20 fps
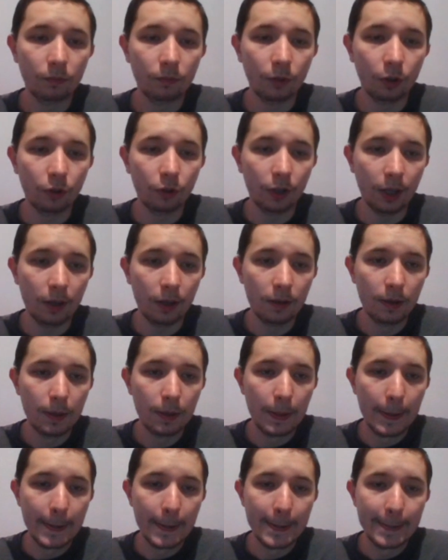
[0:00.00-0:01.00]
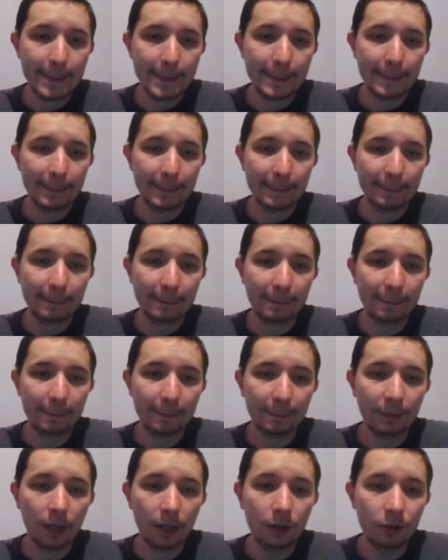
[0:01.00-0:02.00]
Okay.
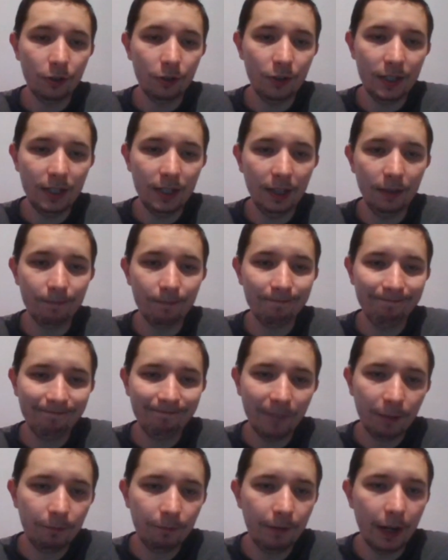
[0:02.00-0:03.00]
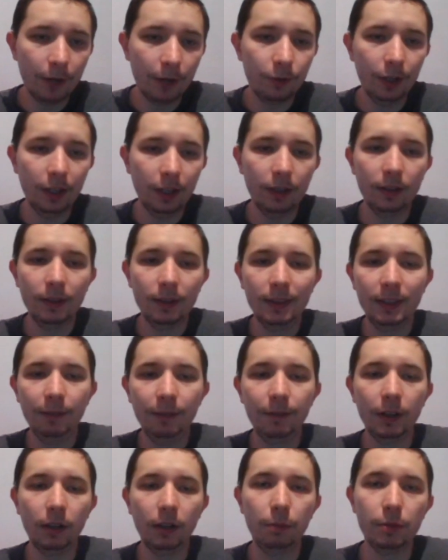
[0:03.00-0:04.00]
So you see, very
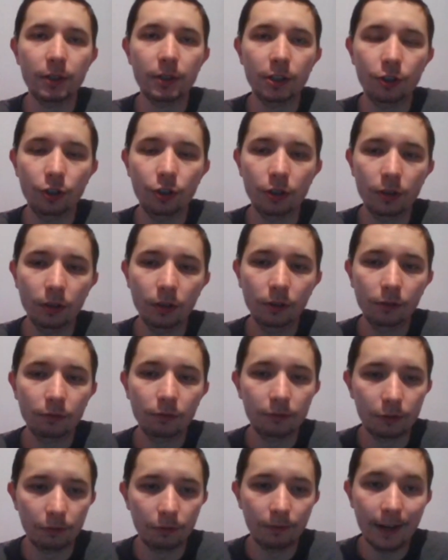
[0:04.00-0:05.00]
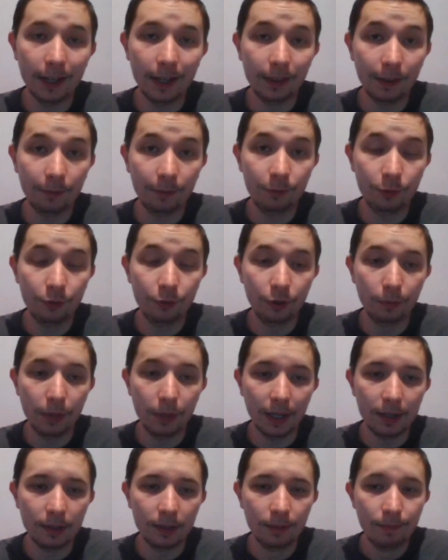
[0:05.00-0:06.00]
difficult position for white after rook
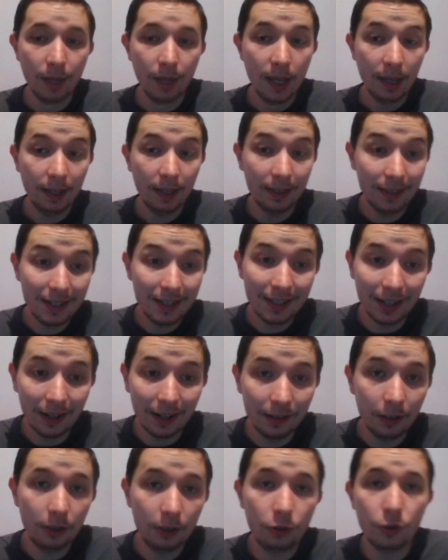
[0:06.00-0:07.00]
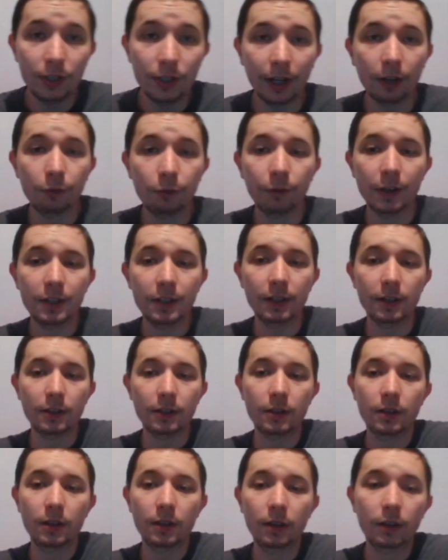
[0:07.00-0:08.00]
b8. He decided to sacrifice
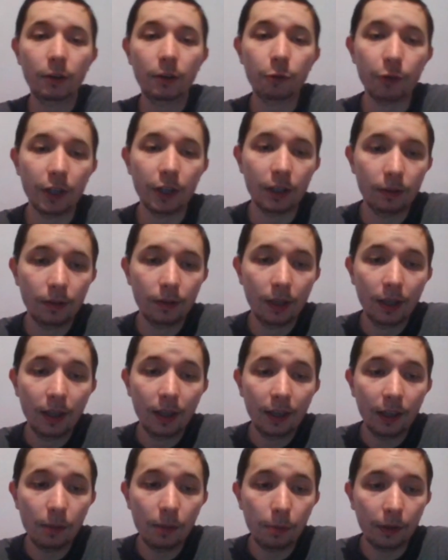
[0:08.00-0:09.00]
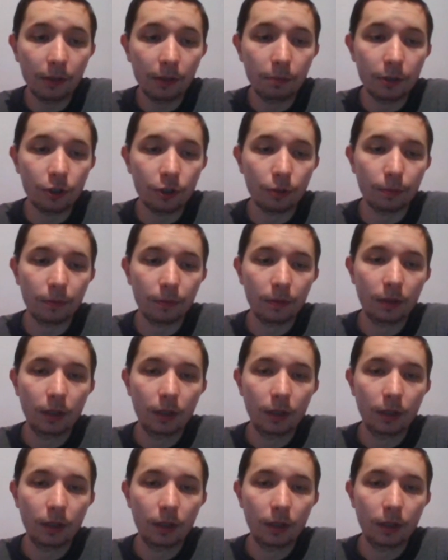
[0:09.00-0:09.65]
his queen. He played bishop